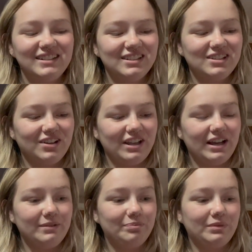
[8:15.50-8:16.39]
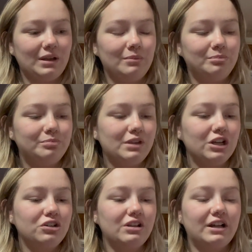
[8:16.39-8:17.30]
So yeah, I'm
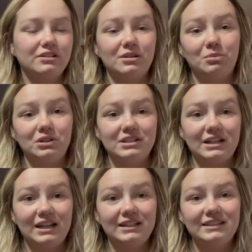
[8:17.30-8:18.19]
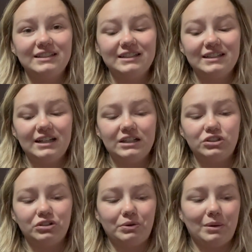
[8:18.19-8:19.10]
gonna do that at some point today.
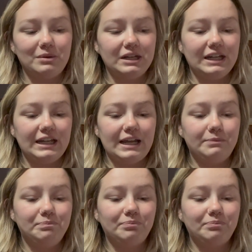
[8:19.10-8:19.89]
Don't know what I'm gonna get yet.